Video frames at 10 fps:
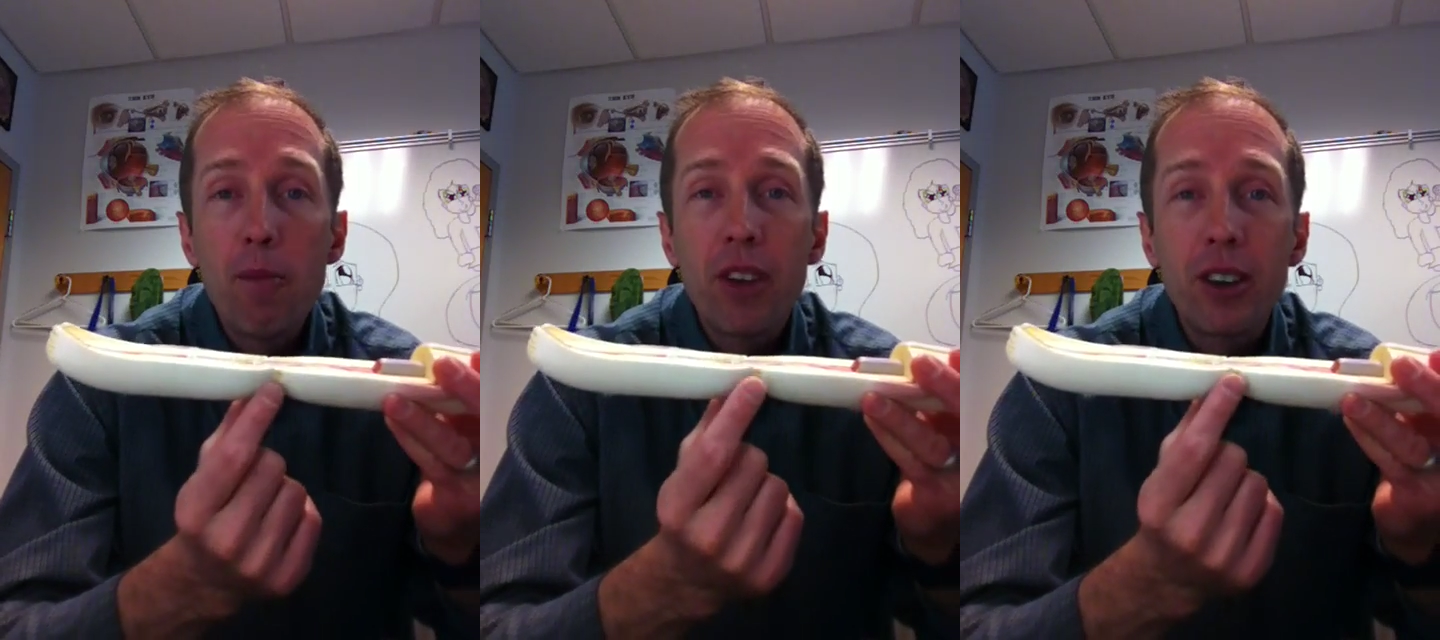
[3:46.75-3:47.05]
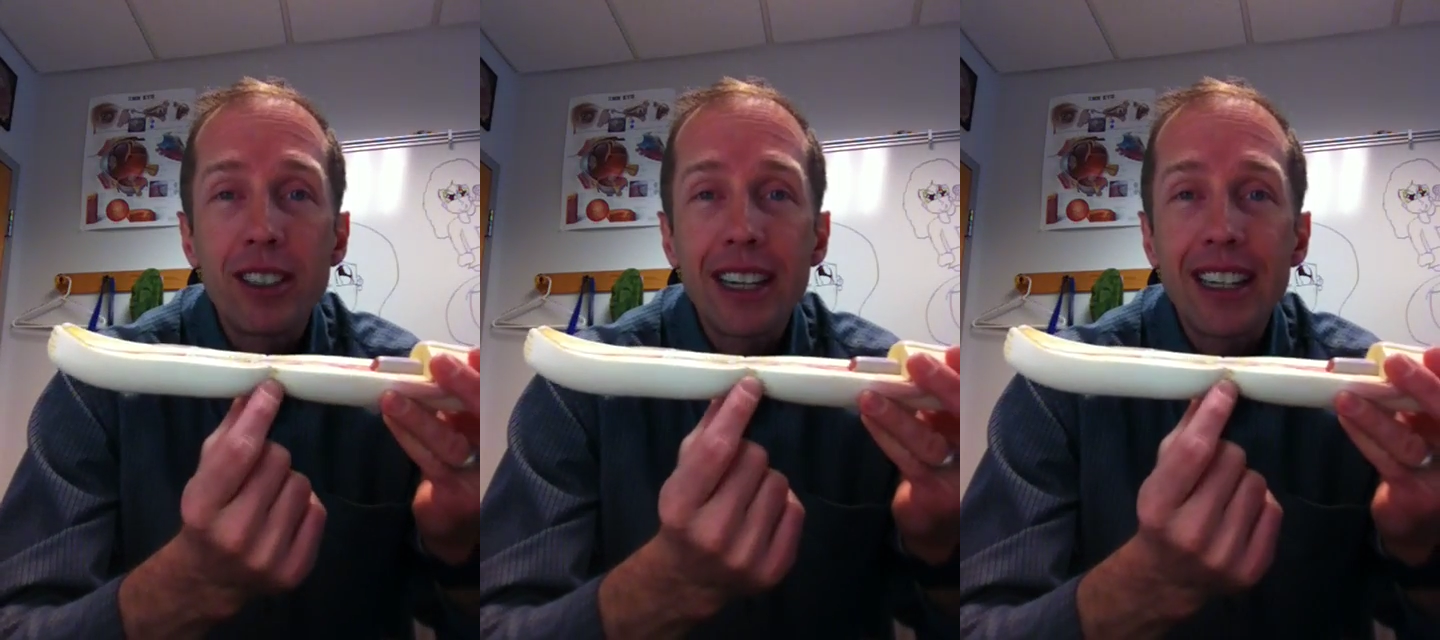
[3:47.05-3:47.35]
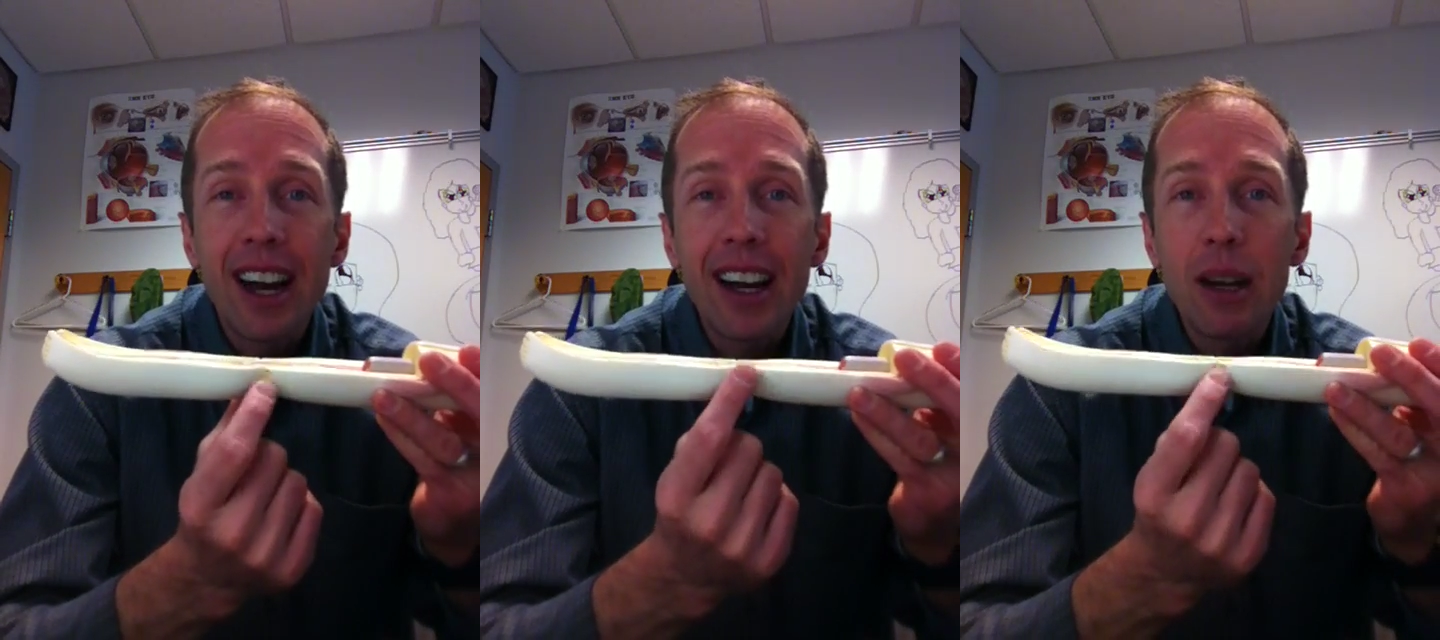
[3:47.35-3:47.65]
there is a
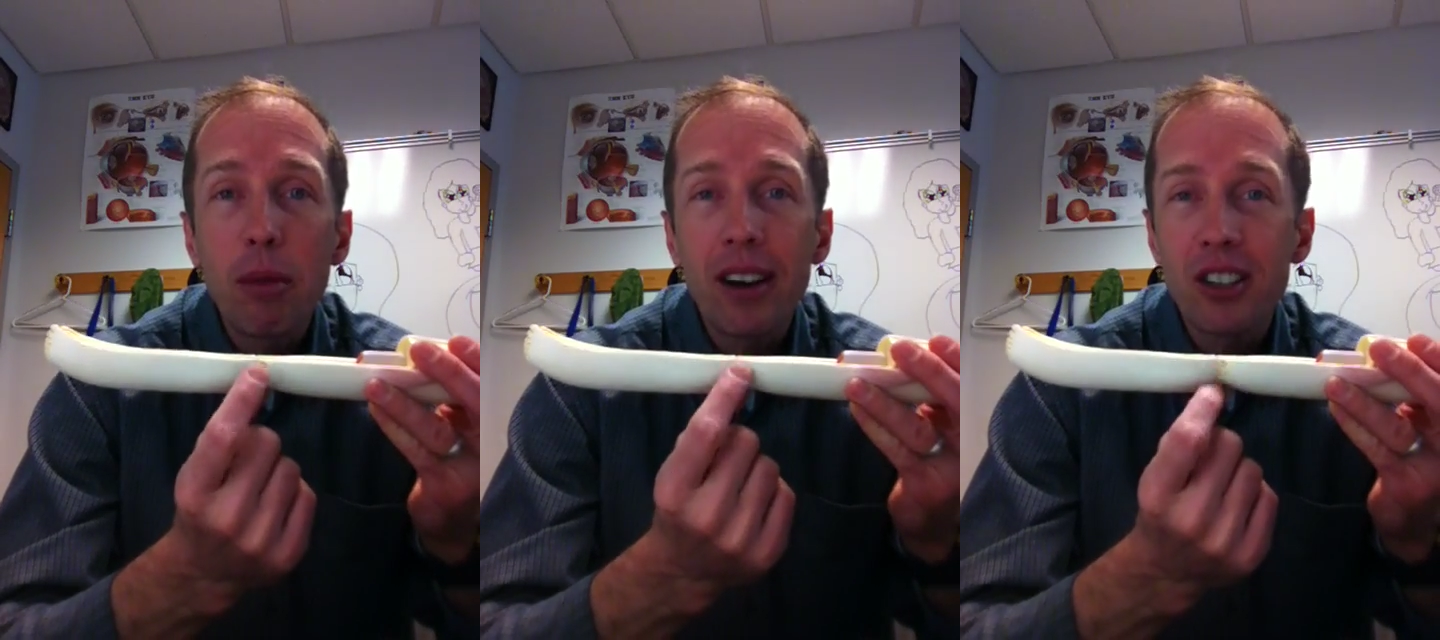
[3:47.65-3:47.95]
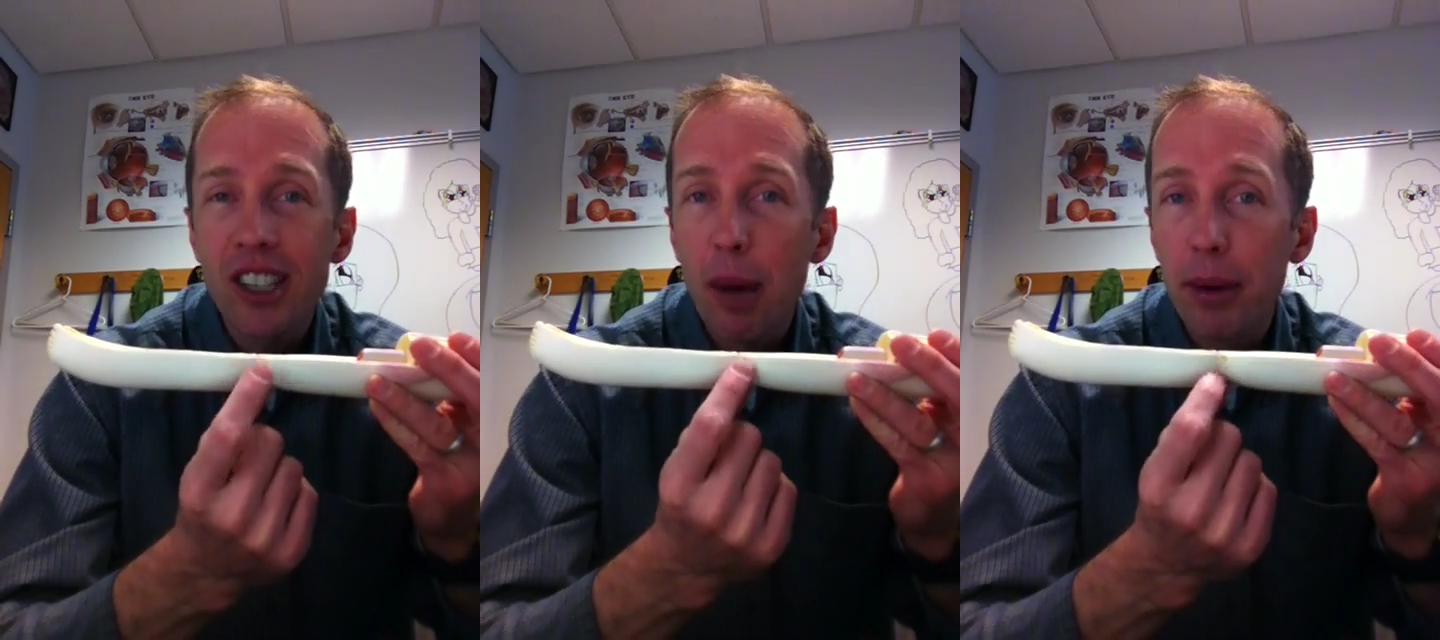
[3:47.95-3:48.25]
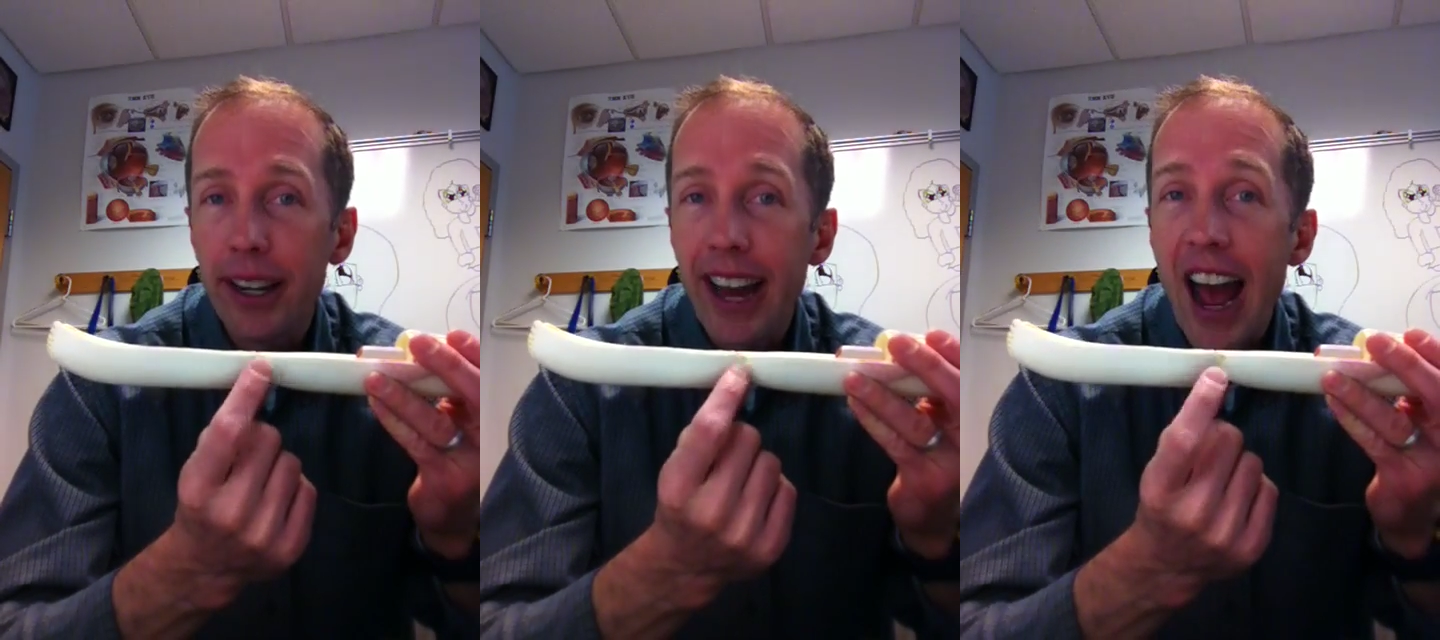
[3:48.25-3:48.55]
tiny
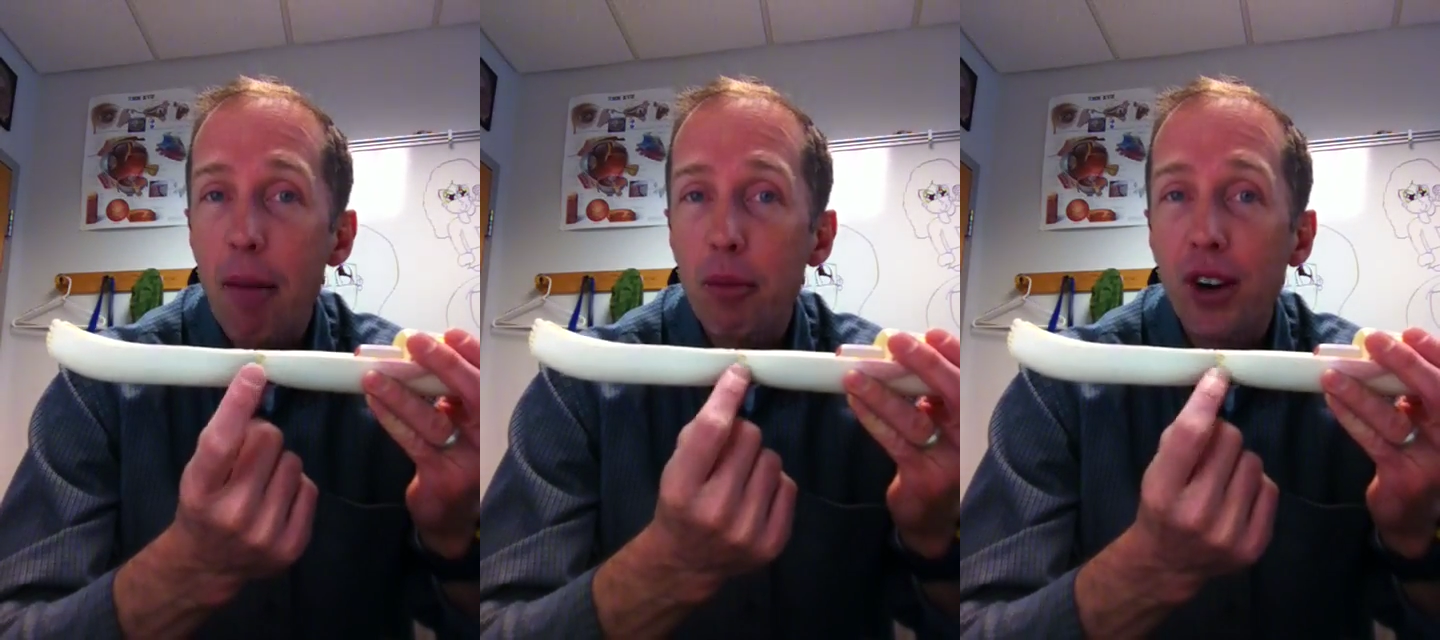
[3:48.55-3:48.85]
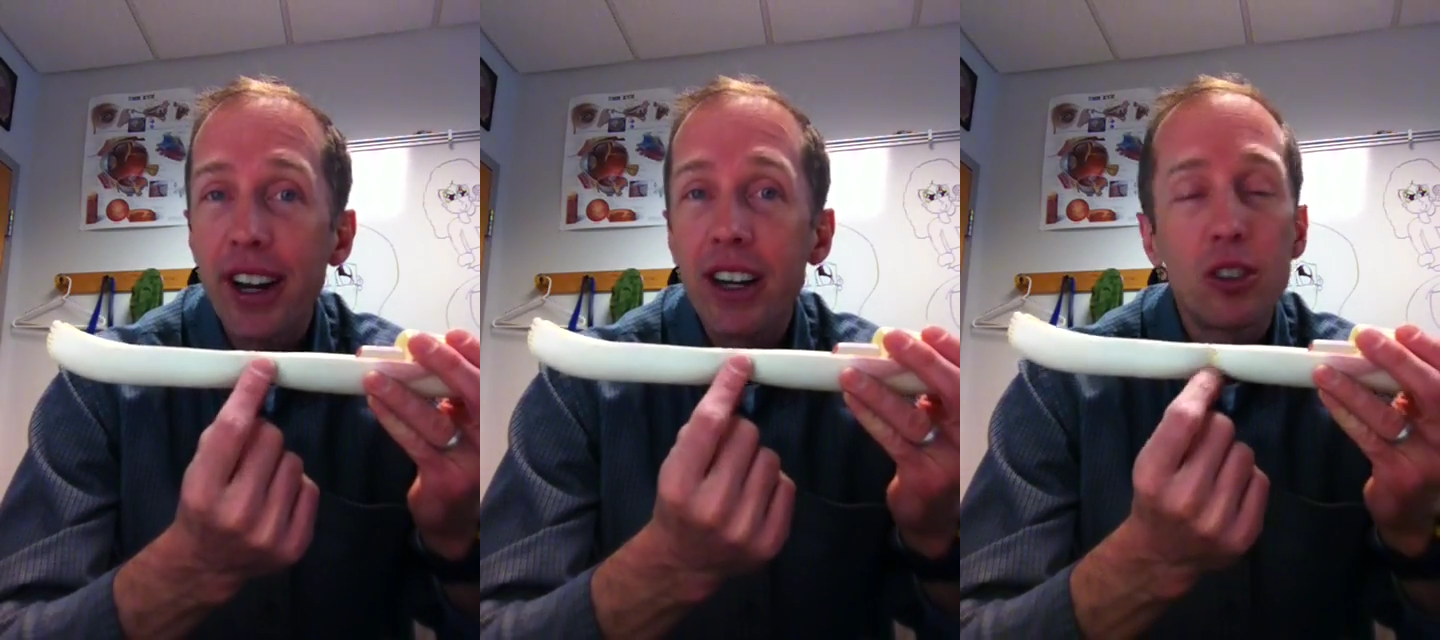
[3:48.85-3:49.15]
microscopic gap right here.